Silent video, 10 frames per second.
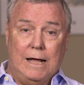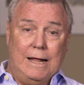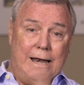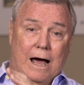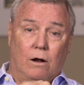
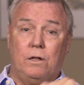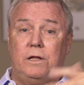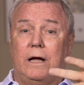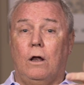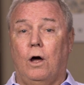Now, let's
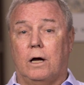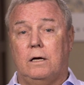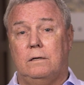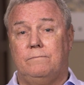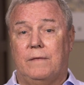take a look
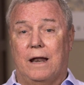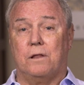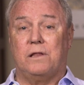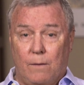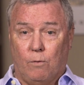at a
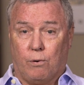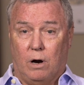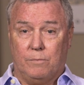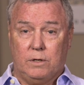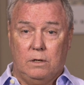sample
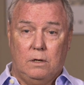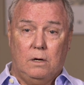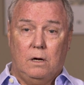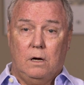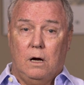prompt
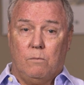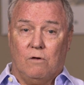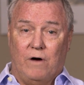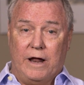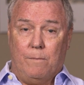
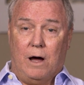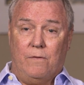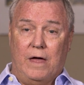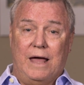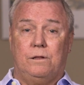provided by
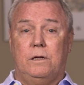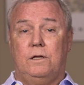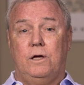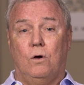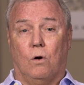the
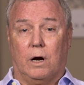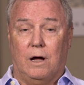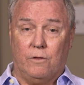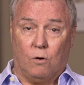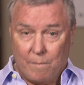ACT.org on
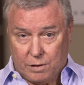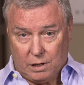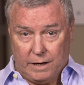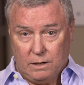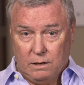their
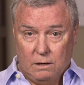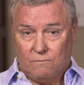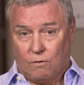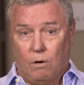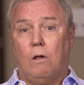website
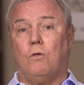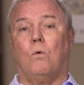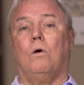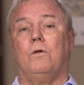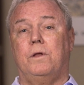for all the
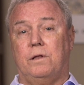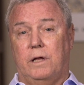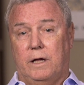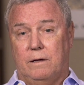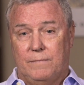world to see,